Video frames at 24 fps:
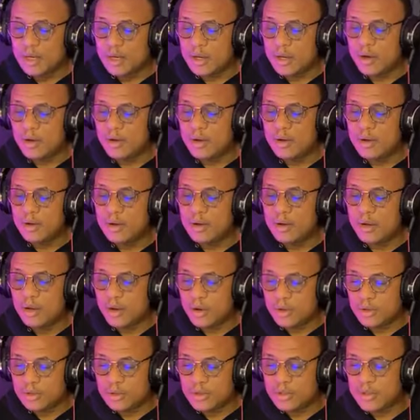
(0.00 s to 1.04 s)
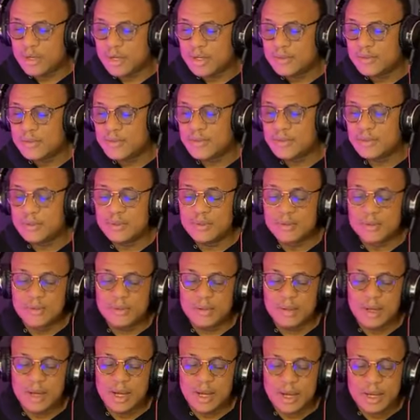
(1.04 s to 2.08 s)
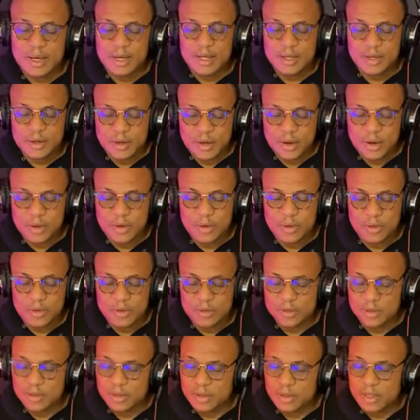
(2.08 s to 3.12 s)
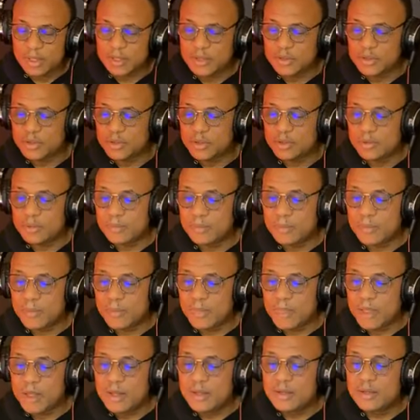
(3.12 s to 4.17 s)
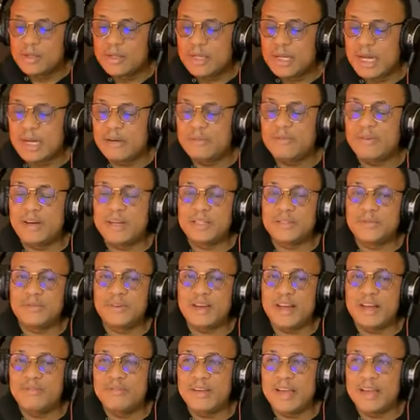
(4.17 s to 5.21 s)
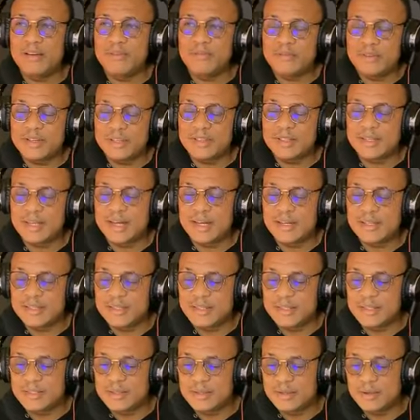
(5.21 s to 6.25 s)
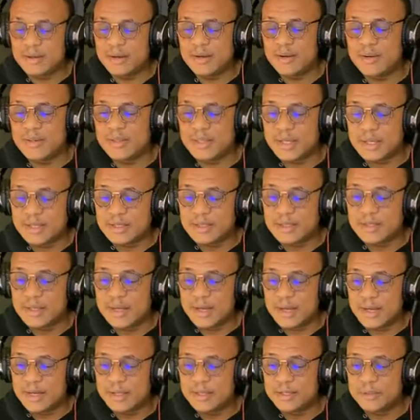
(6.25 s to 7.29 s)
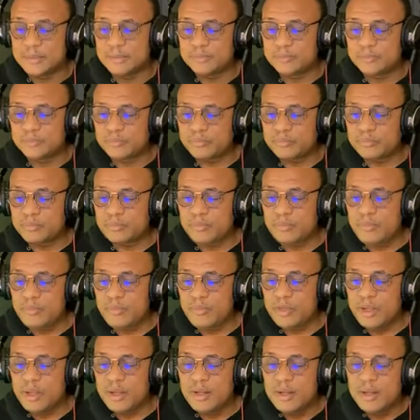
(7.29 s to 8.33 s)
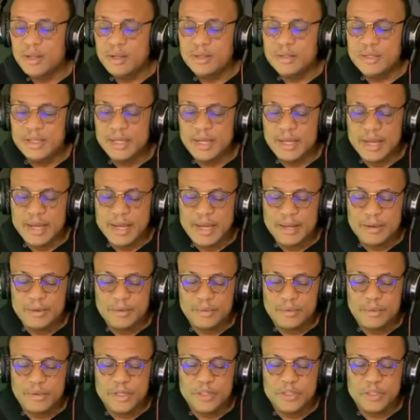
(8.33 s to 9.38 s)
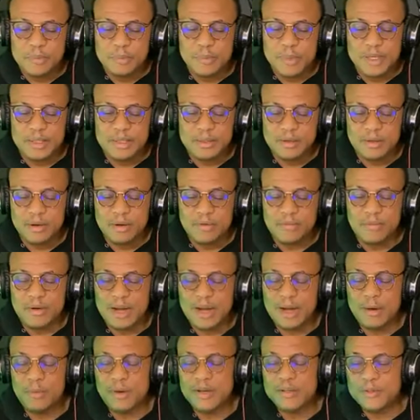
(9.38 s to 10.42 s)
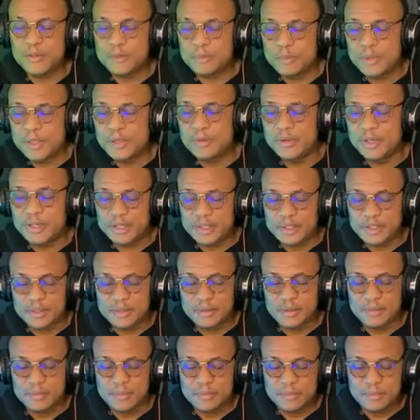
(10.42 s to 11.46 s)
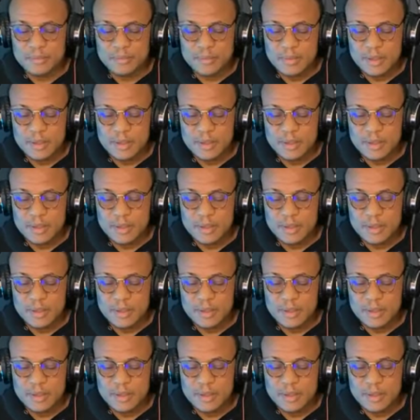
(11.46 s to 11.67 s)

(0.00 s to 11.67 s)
in all utterance and in all knowledge. That verse 5 emphasizes to us and said, the enrichment of our spirit